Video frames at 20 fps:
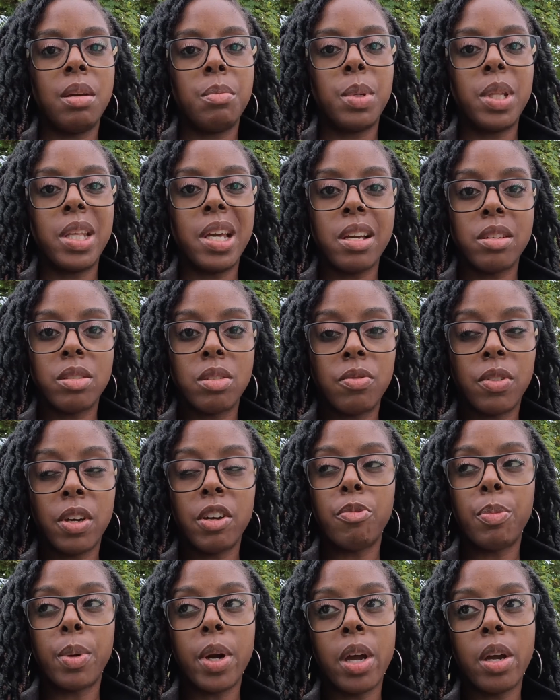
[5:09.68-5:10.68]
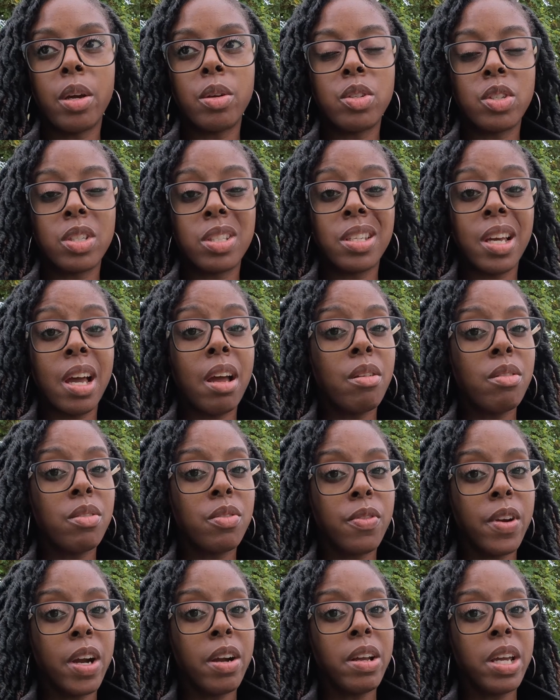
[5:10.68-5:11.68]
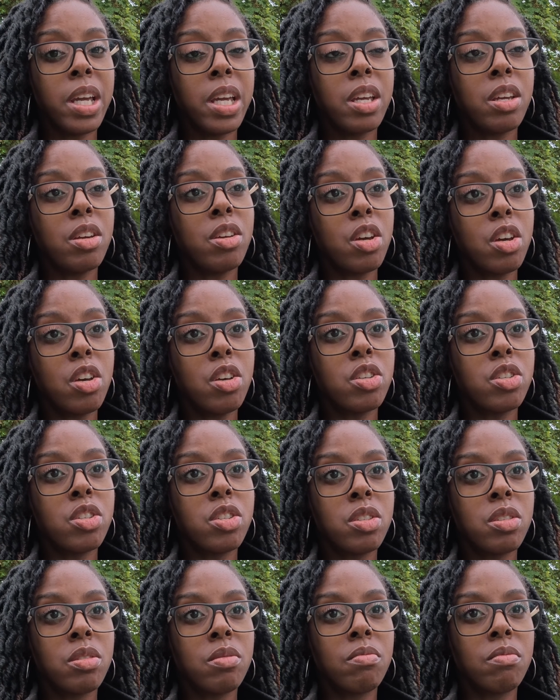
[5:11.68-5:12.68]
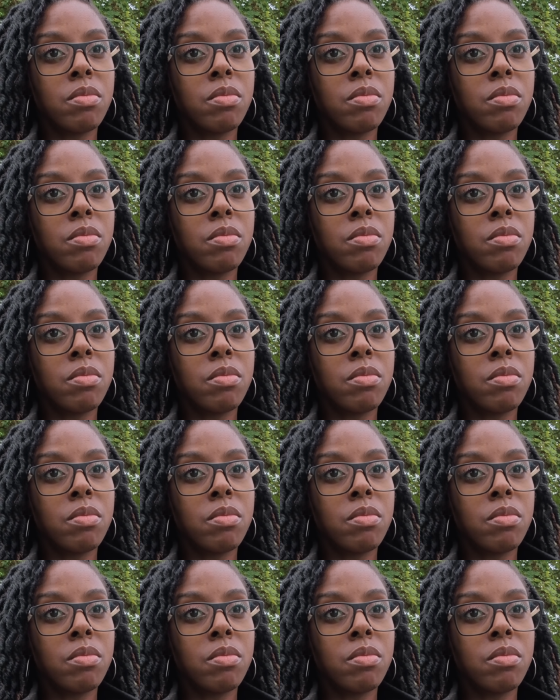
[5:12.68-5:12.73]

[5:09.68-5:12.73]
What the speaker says: But the Action 5 Pro should sound very good. So